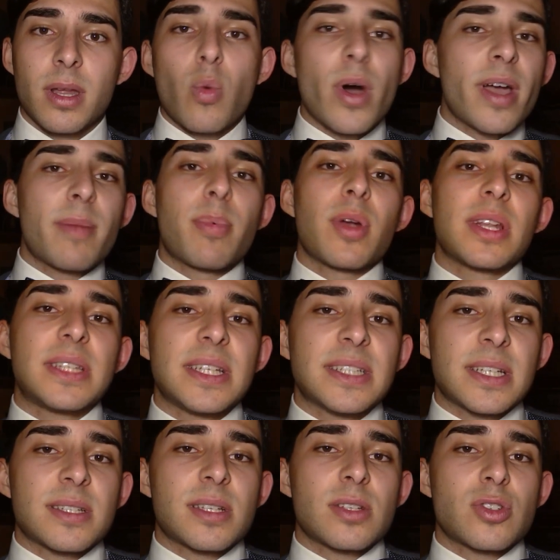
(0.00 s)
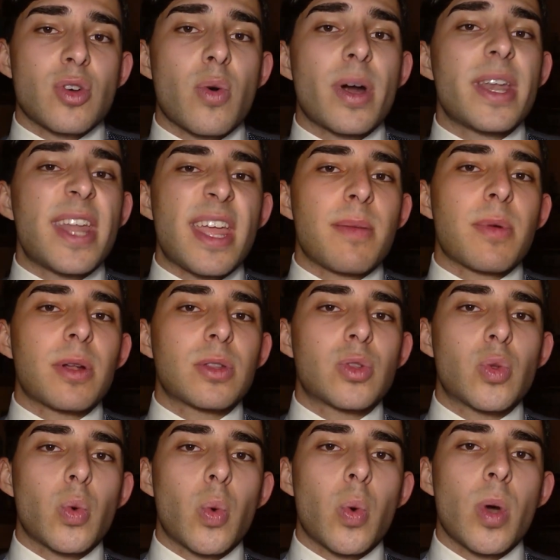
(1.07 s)
Why are politicians so unable
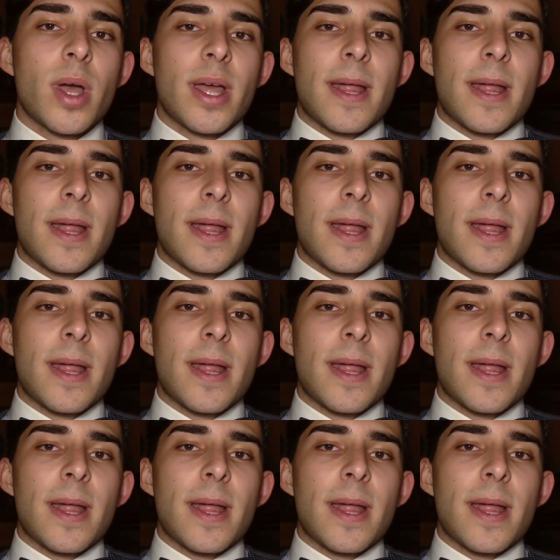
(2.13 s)
to